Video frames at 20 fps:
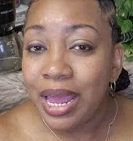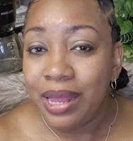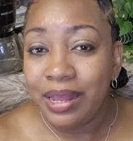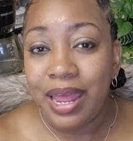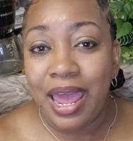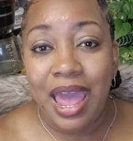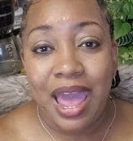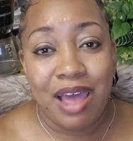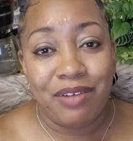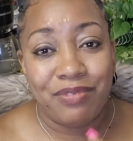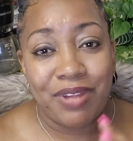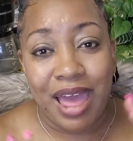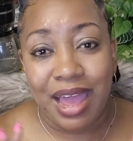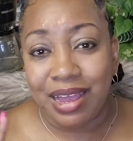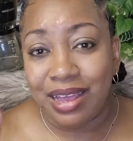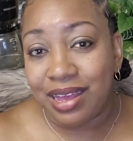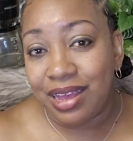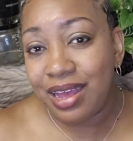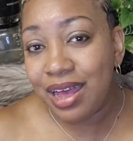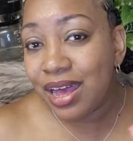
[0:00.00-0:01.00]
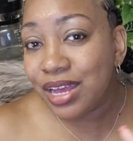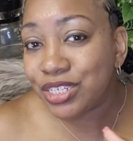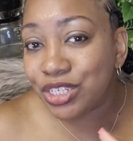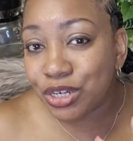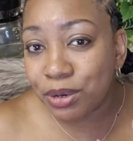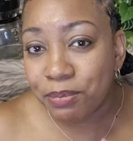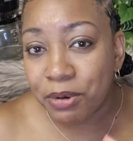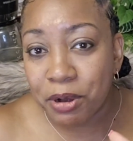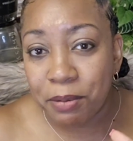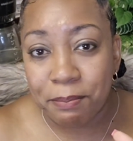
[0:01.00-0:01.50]
They have like a
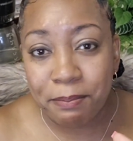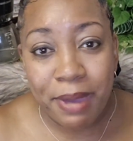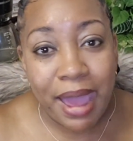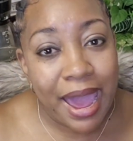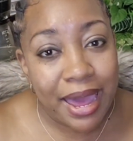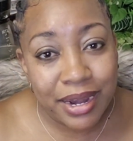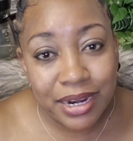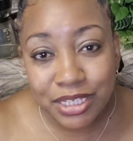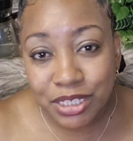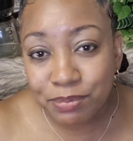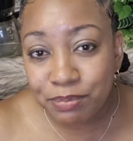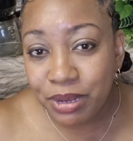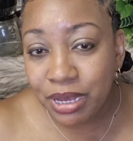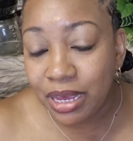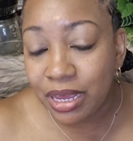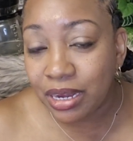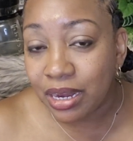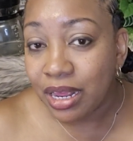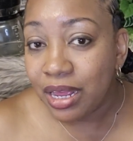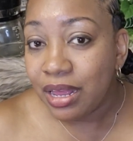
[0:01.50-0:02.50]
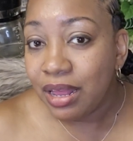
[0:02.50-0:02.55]
customer management